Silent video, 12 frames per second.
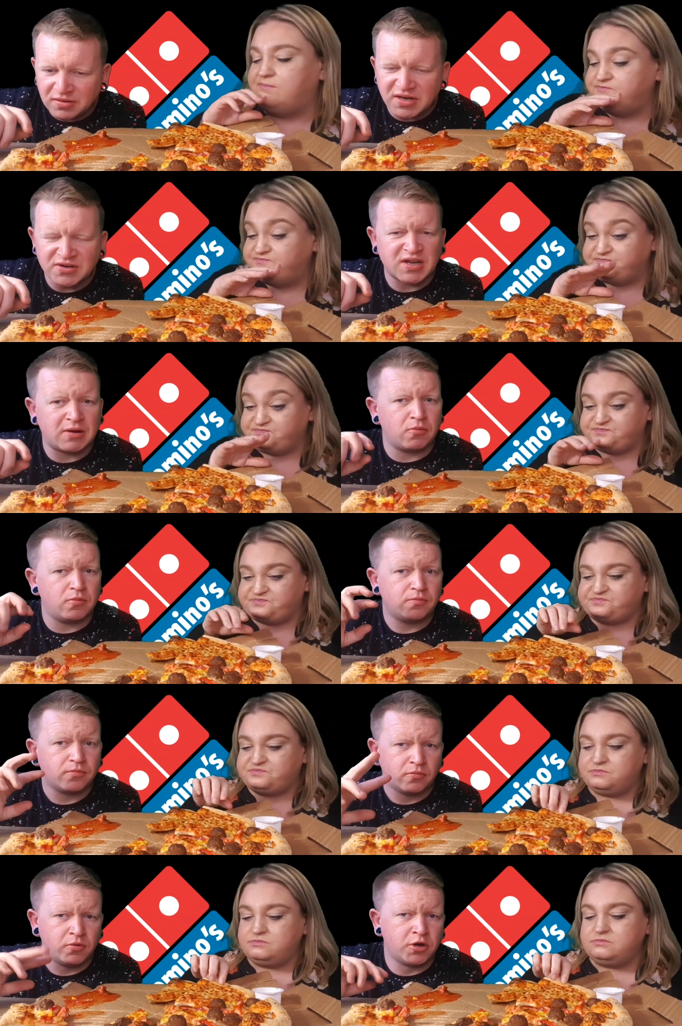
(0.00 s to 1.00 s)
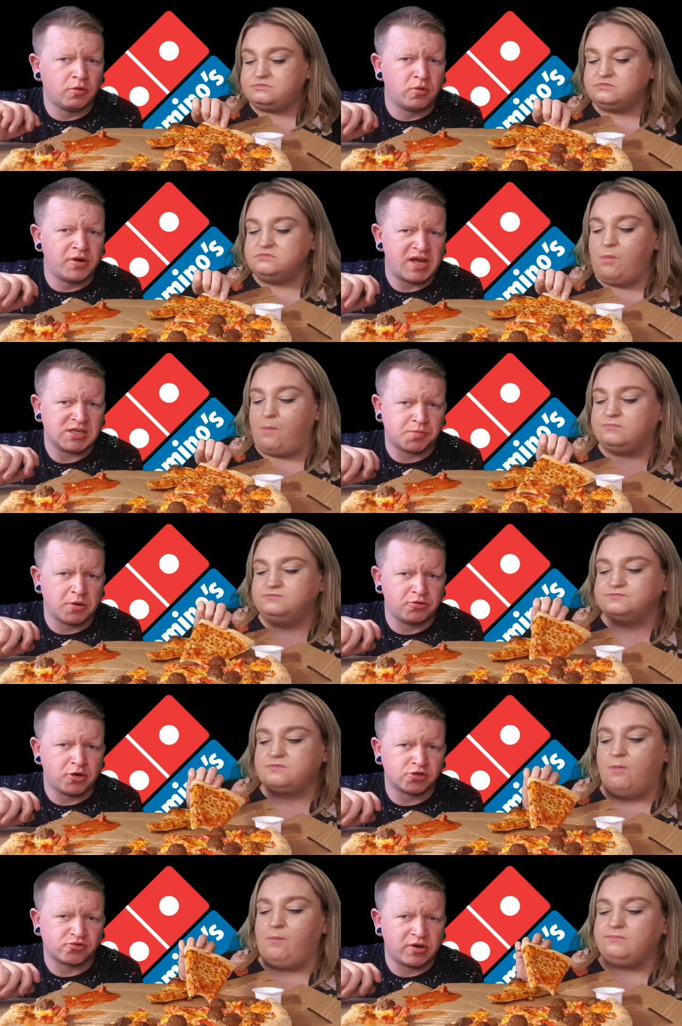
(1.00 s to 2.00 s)
Speaker 1: Terry's like, we don't want
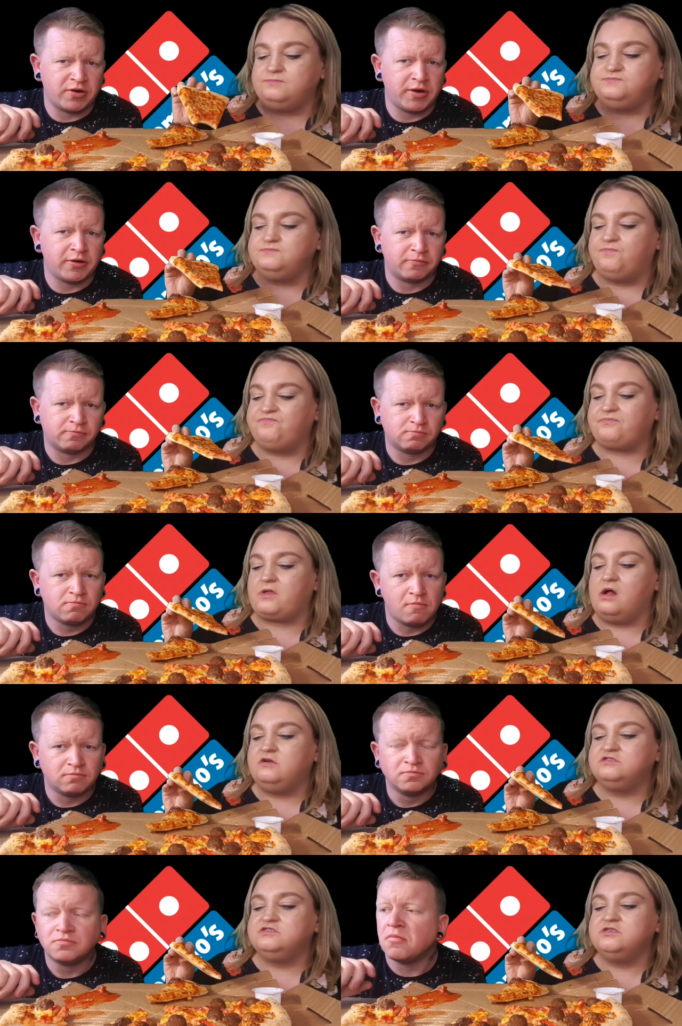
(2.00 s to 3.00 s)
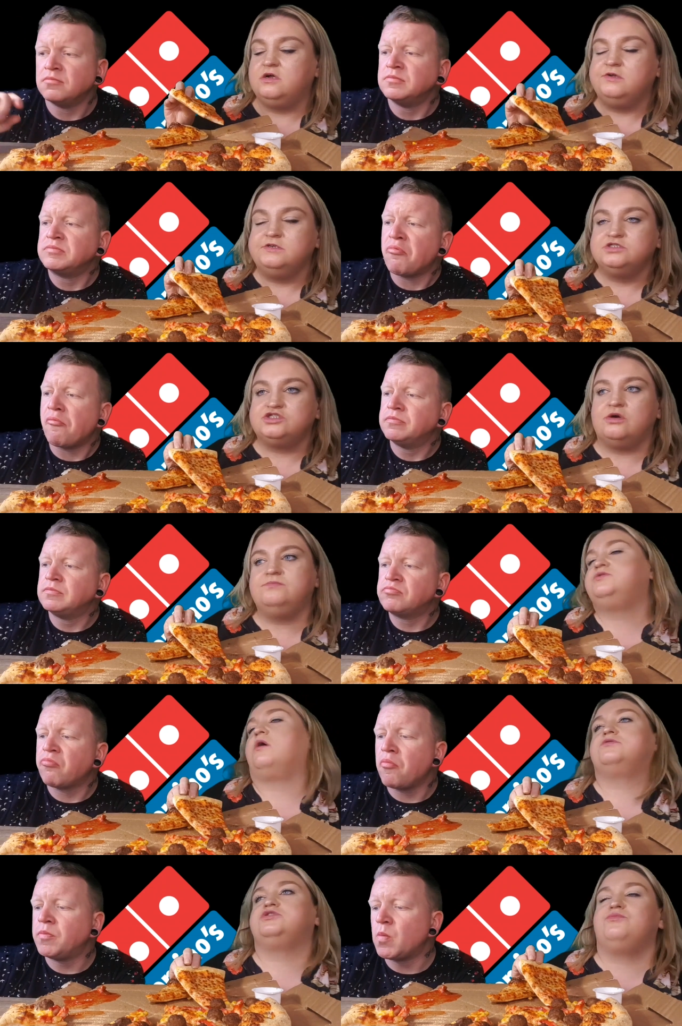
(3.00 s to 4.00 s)
Asbro dogs around here.
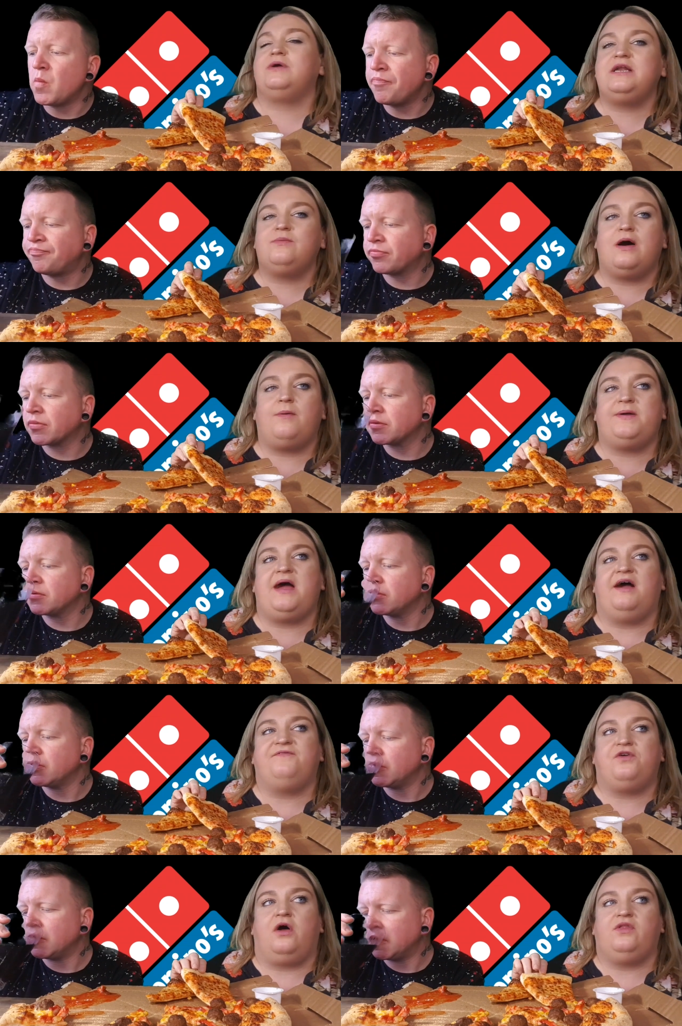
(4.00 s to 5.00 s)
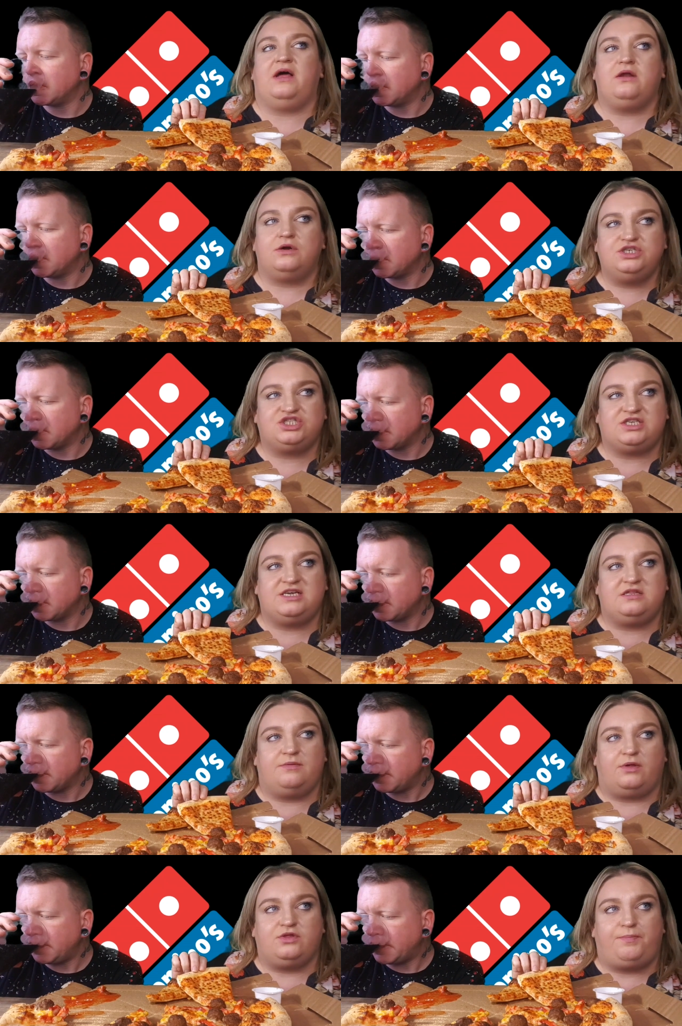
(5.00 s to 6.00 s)
Speaker 2: Some dogs are really well behaved, aren't they? Like, you
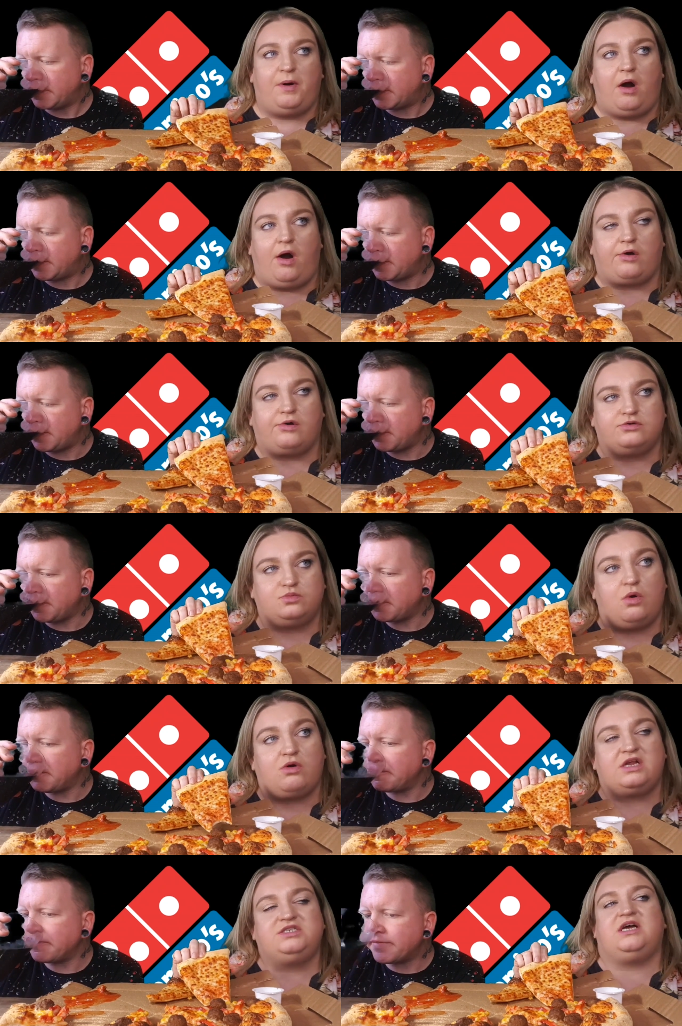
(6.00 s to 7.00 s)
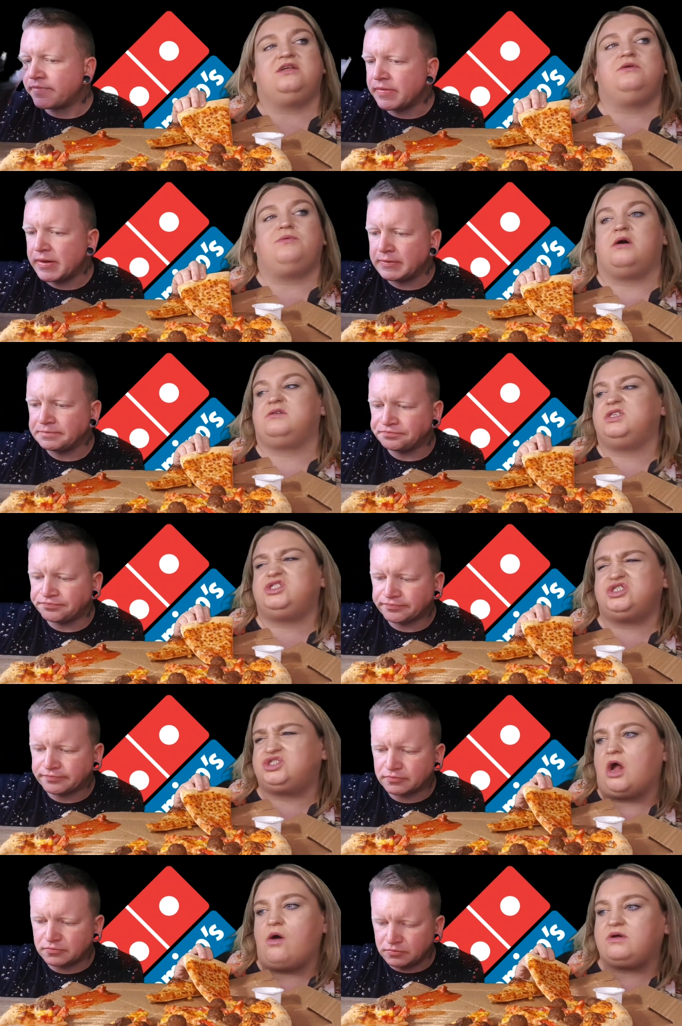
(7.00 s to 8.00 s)
see them on the park or walking down the road and they
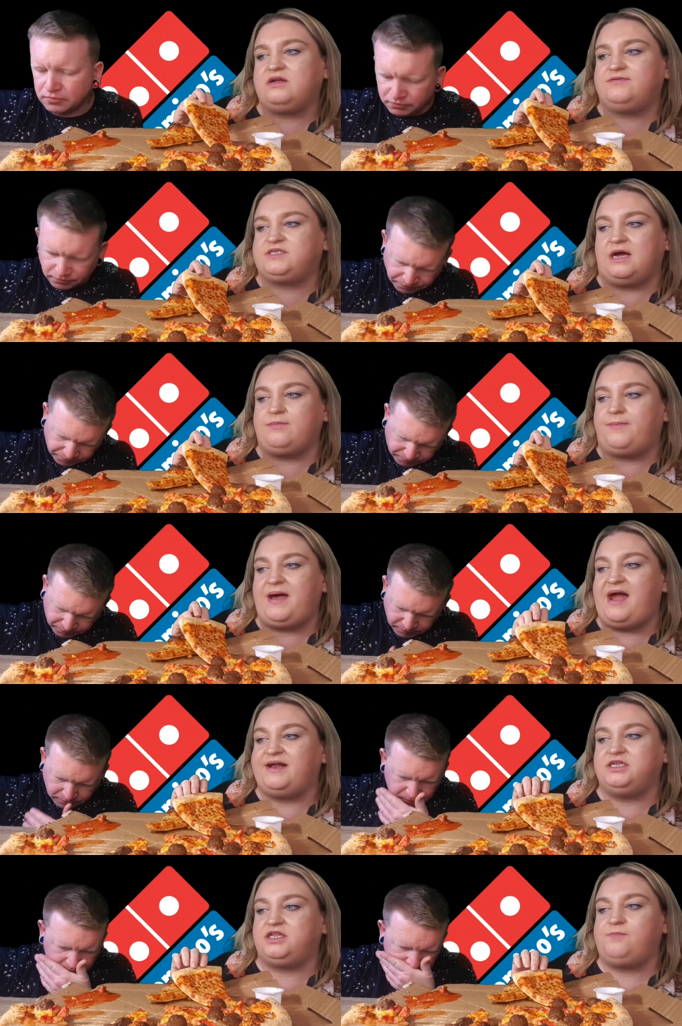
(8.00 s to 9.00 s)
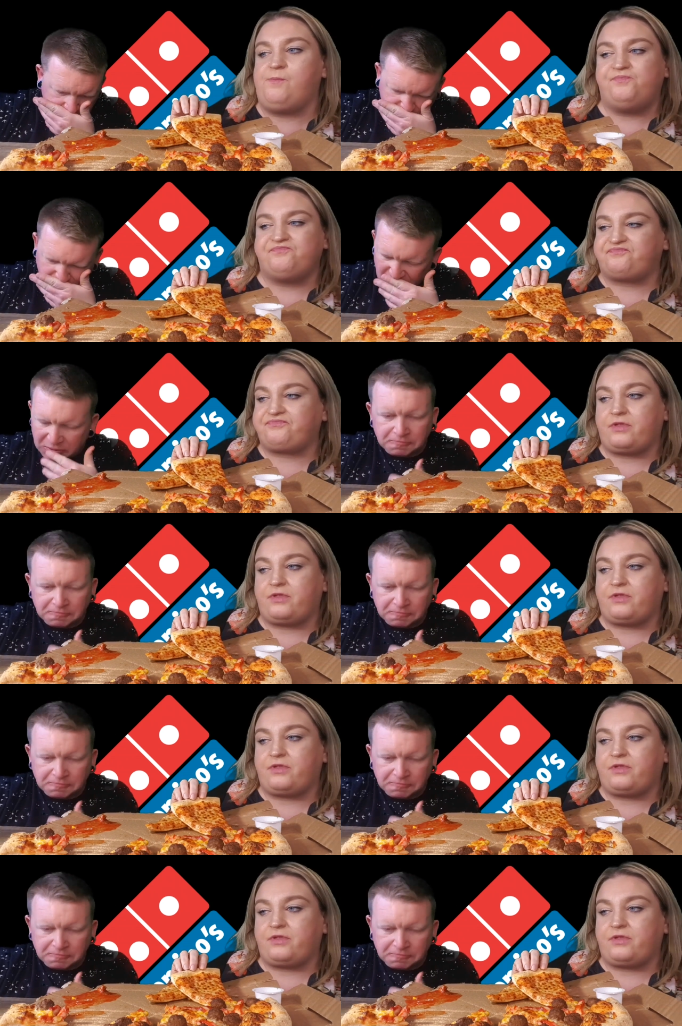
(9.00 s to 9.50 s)
just don't give a damn about anything.